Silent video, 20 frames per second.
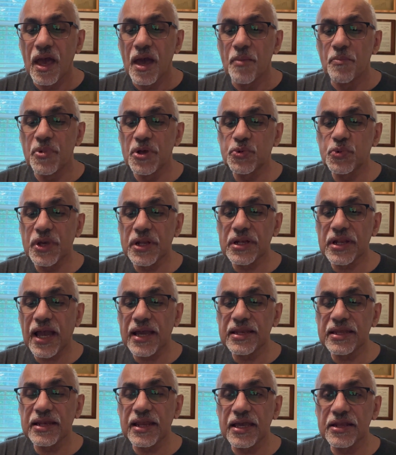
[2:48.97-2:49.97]
Between
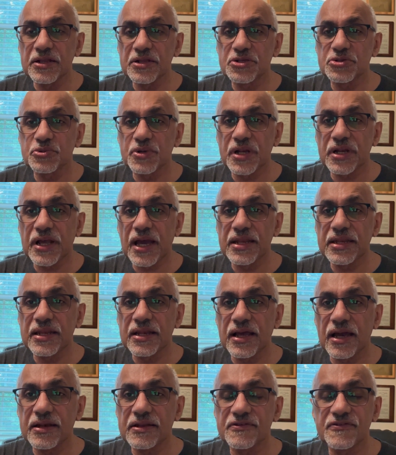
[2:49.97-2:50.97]
1982 and
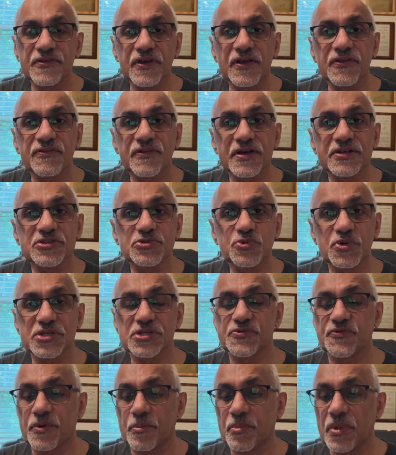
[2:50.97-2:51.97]
1996, I
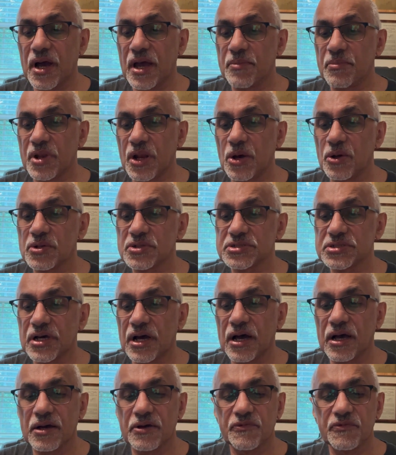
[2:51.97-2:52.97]
switched from my
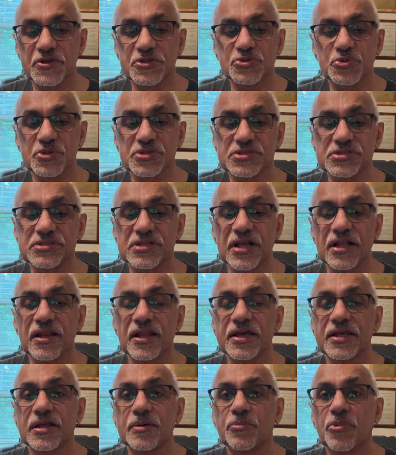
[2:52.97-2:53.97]
Minolta, which was
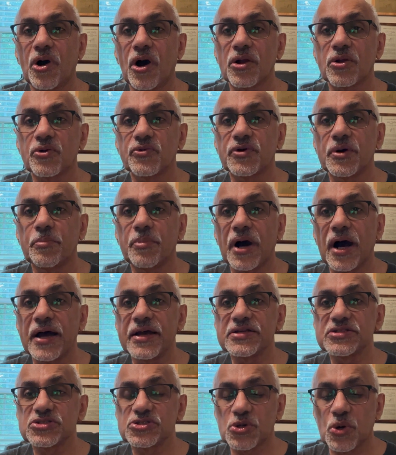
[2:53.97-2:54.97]
later bought over
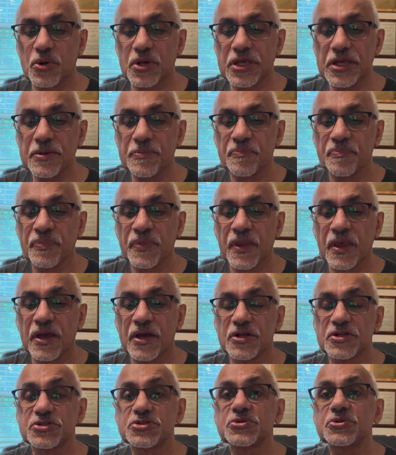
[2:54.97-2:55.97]
by Sony,
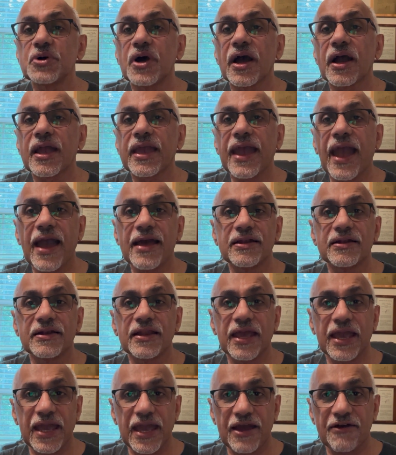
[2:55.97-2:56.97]
to a Canon
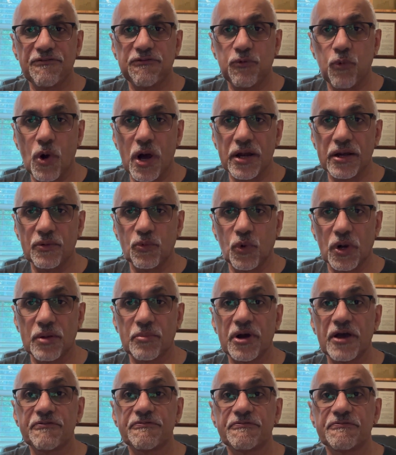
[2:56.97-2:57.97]
AF1, one of
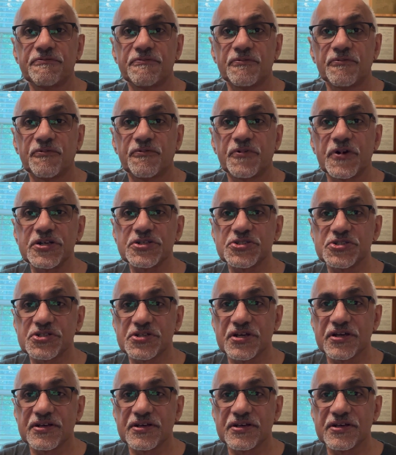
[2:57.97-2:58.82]
my first